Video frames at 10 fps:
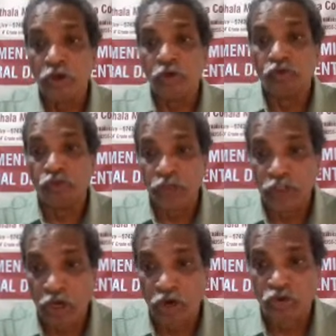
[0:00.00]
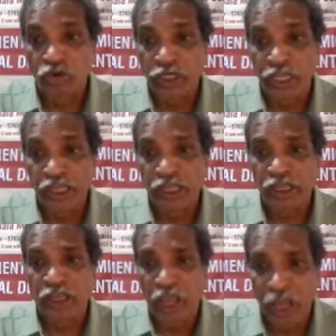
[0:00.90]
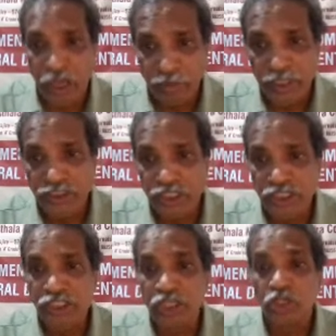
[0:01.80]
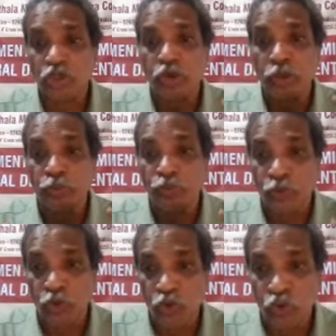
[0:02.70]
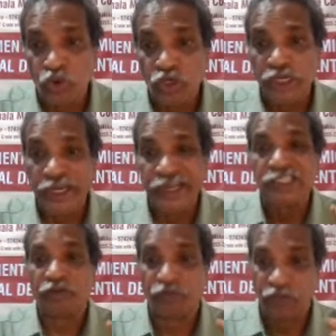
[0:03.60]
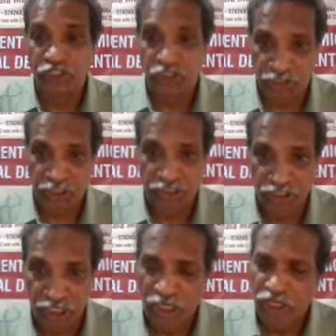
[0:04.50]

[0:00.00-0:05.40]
without taking any measures to improve its efficiency.